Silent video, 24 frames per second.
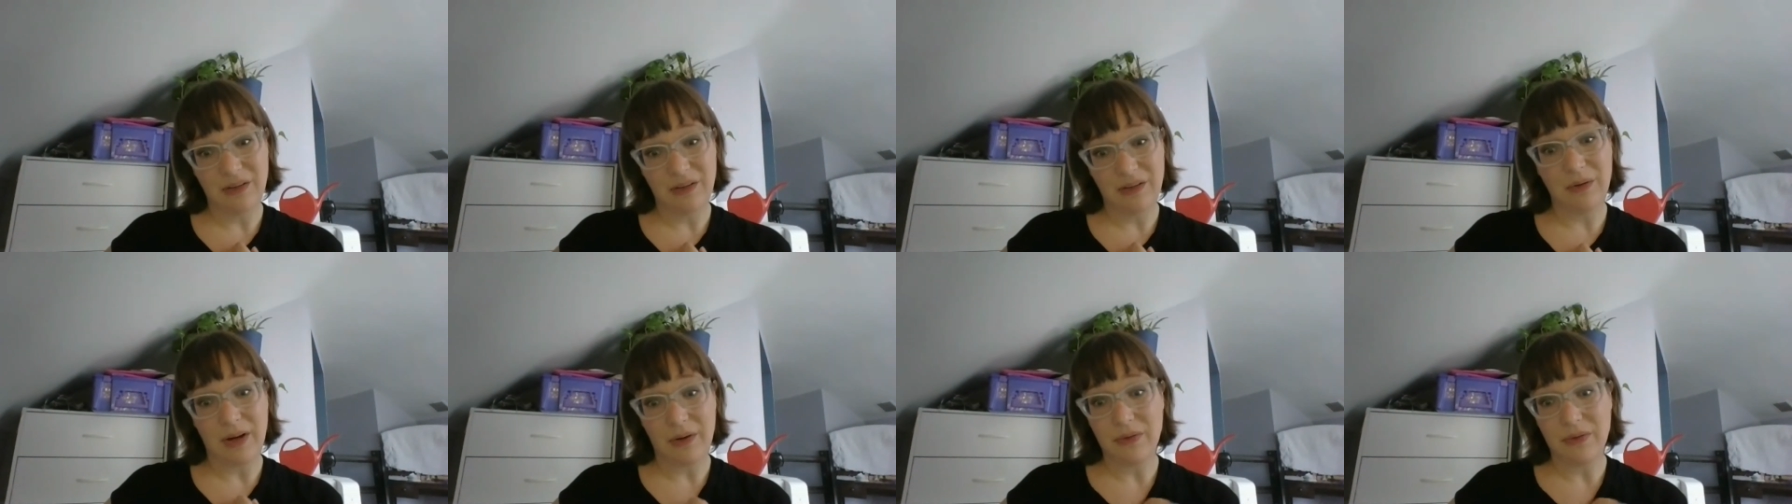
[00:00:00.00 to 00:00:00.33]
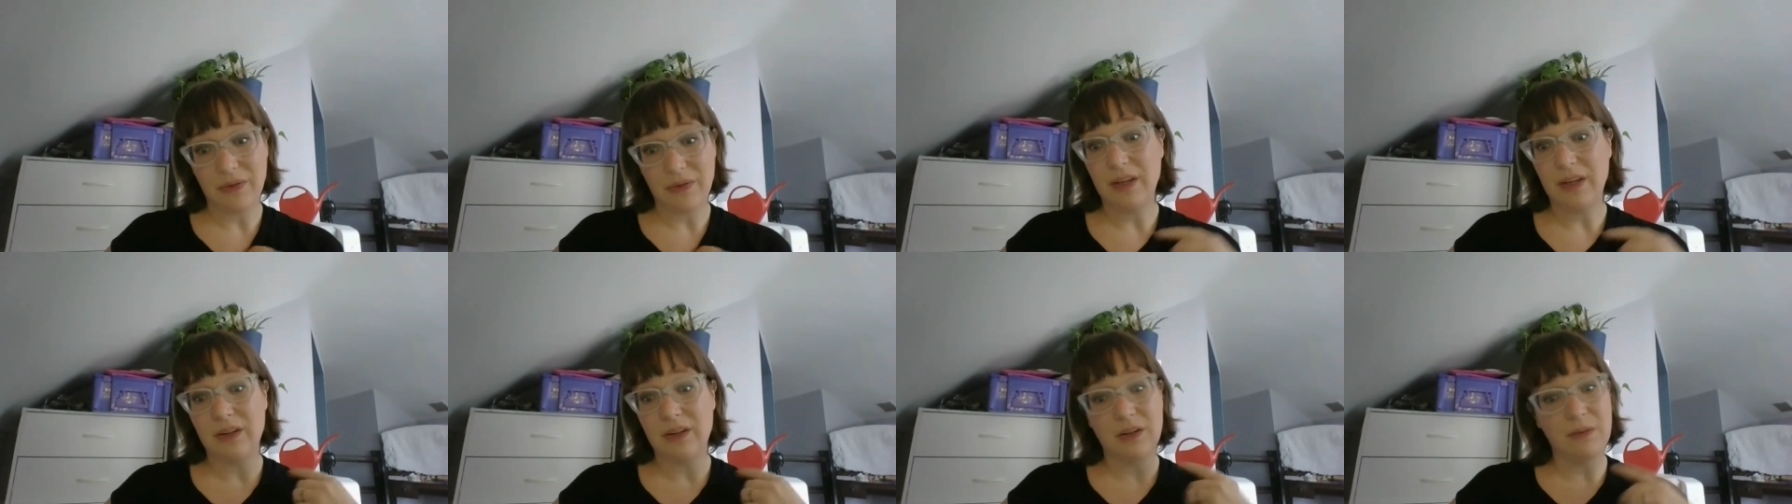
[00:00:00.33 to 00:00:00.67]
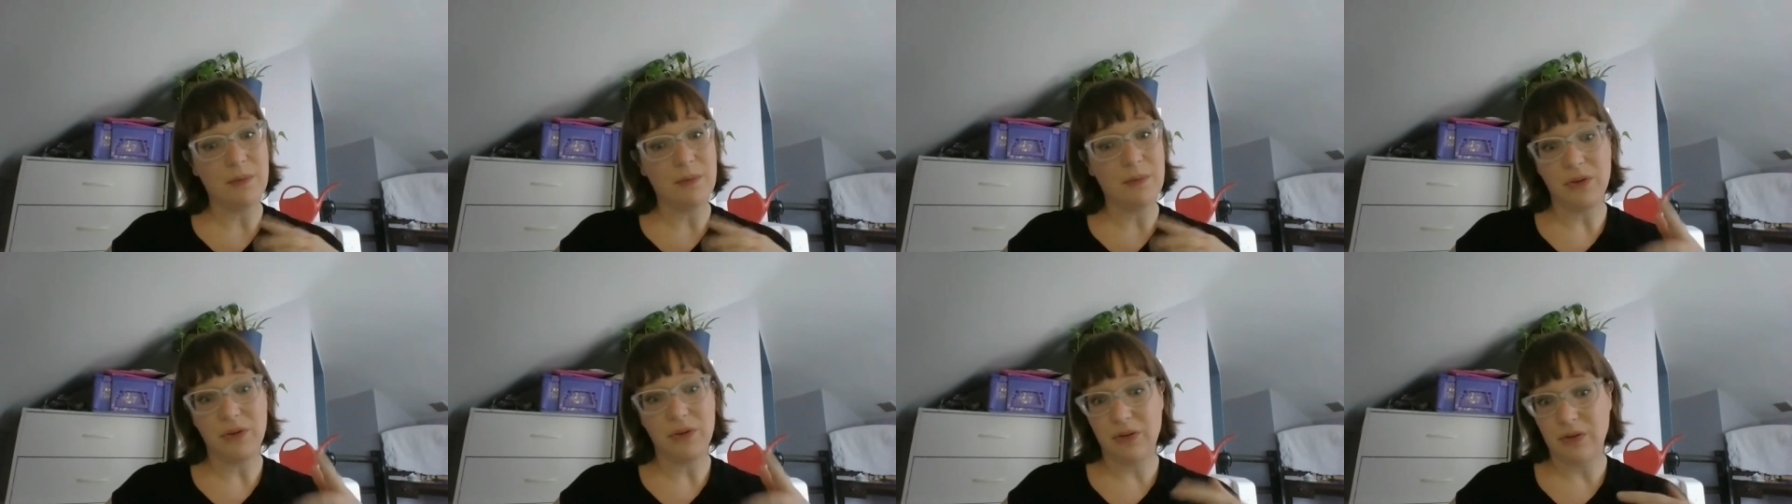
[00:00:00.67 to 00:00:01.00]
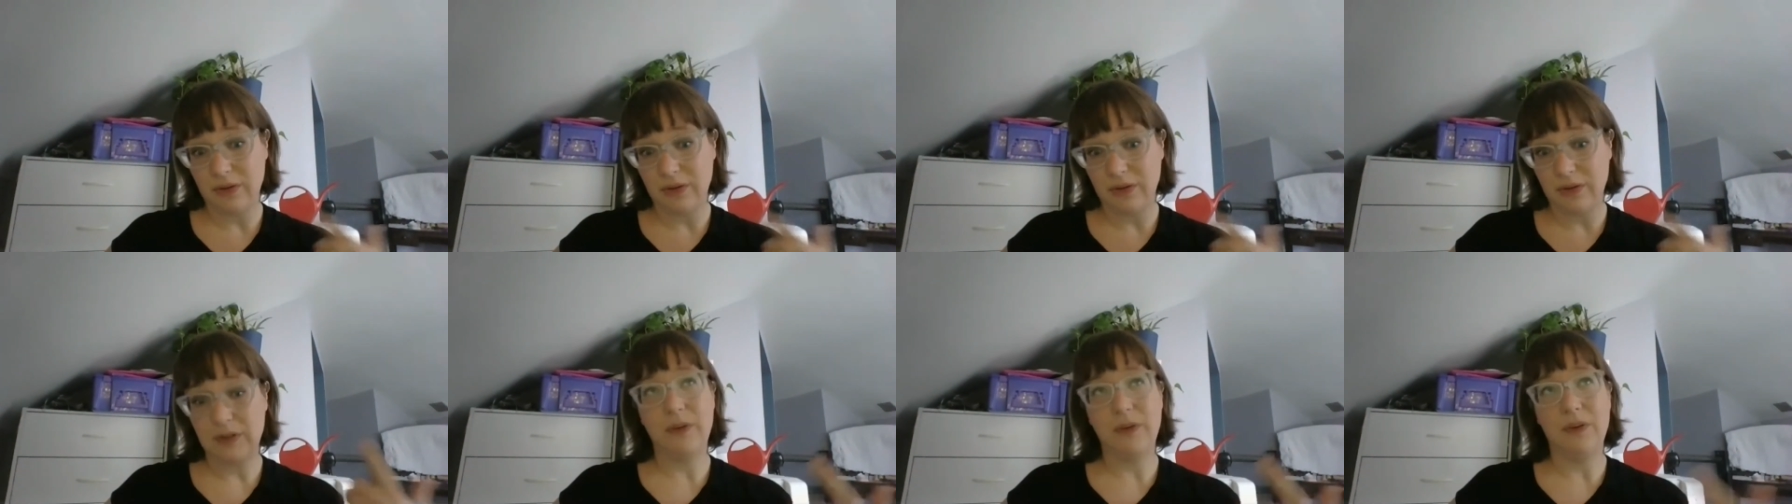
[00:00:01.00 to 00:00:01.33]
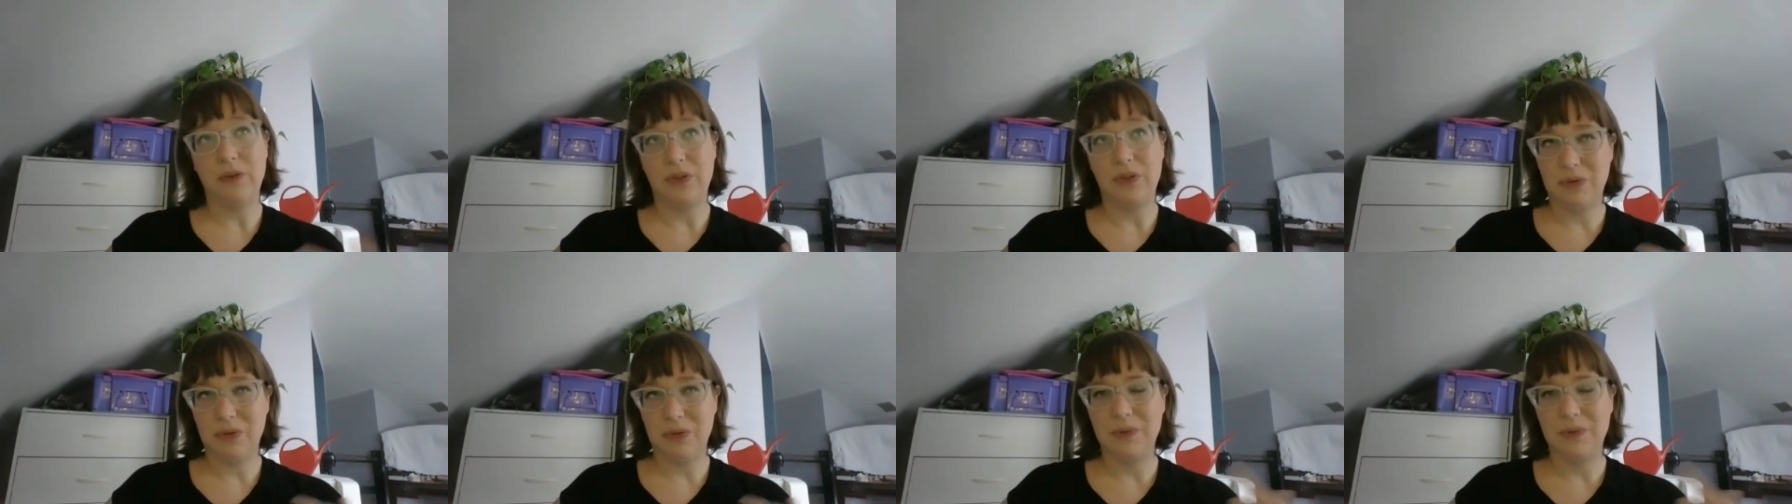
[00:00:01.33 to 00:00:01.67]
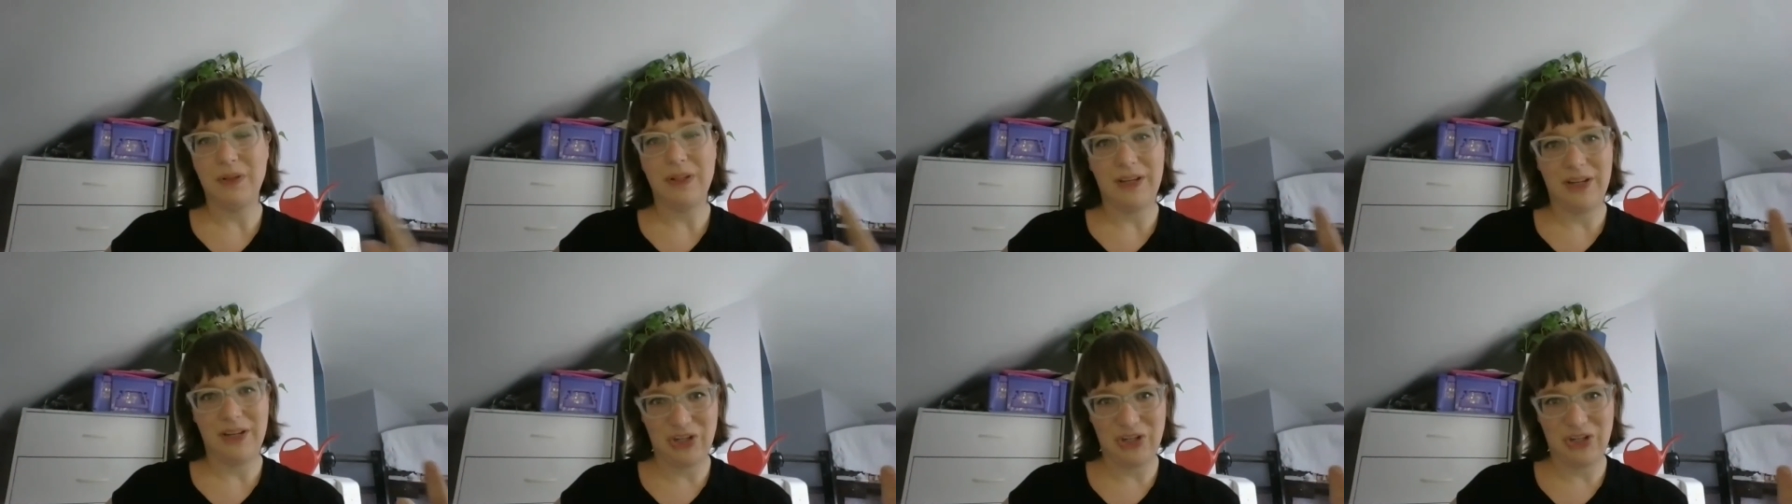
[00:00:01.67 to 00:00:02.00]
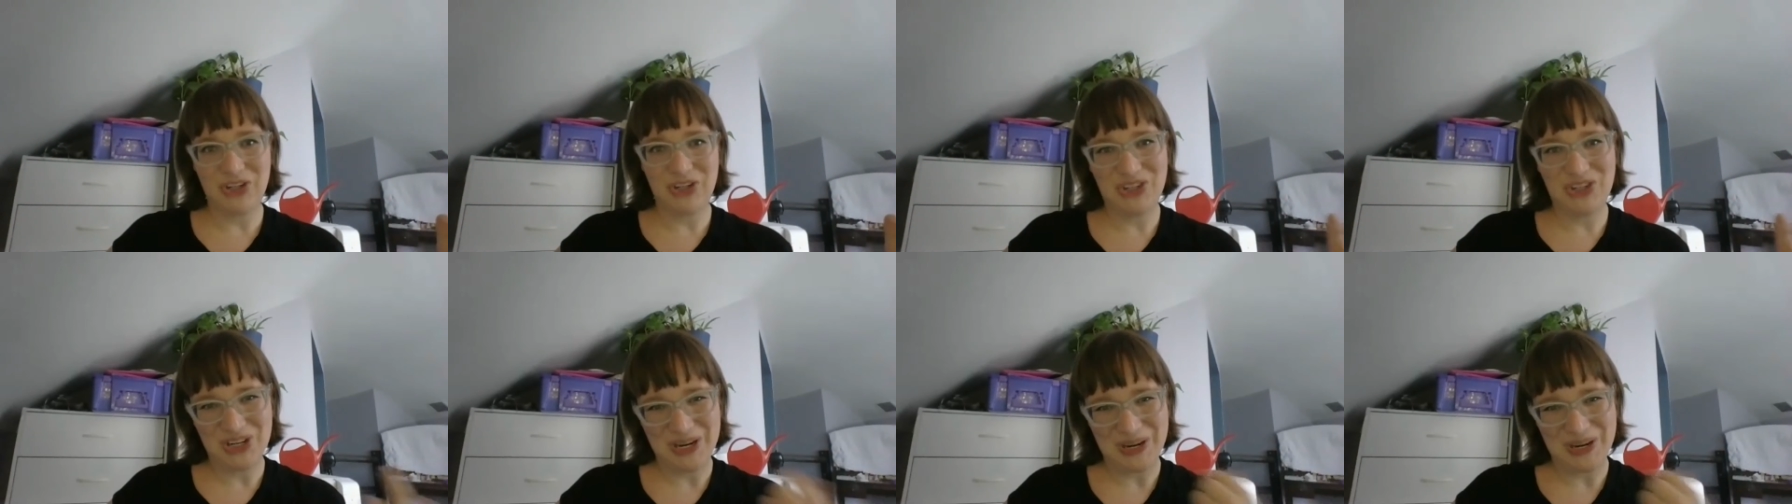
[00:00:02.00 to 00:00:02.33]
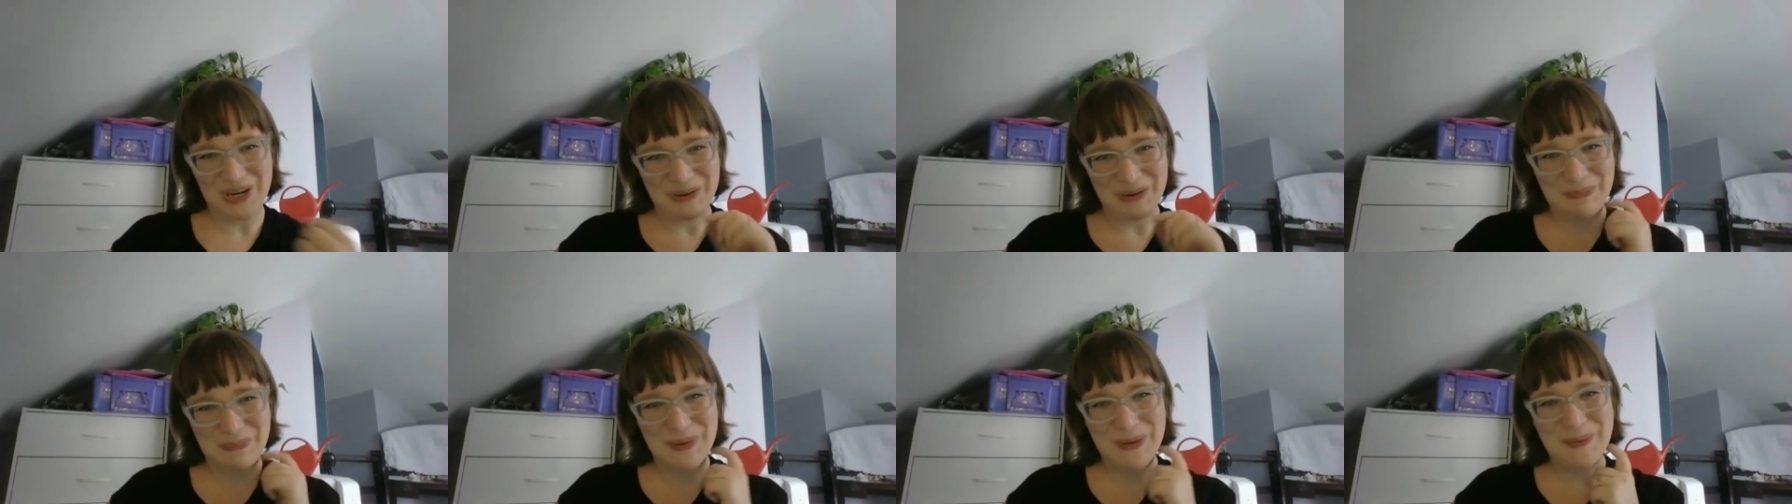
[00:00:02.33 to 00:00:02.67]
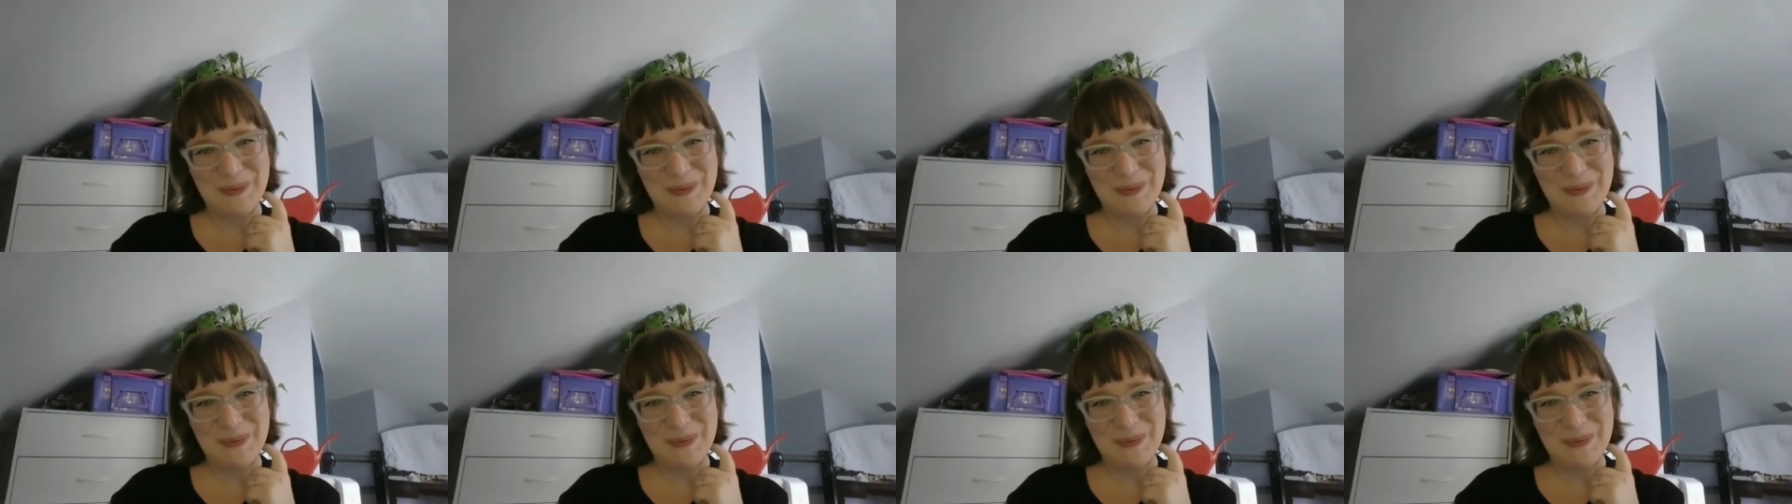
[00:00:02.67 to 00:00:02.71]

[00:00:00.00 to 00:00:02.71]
throughout the tumultuous future relationship.